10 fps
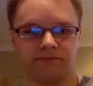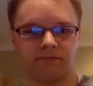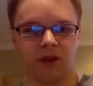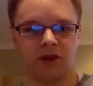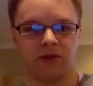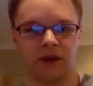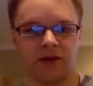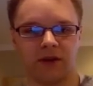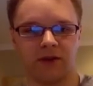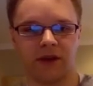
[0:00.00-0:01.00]
menu down
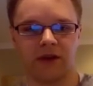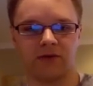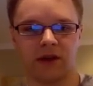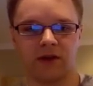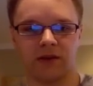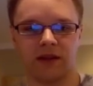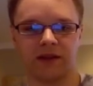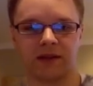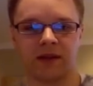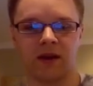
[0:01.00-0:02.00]
here that
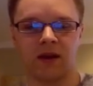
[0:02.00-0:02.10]
lists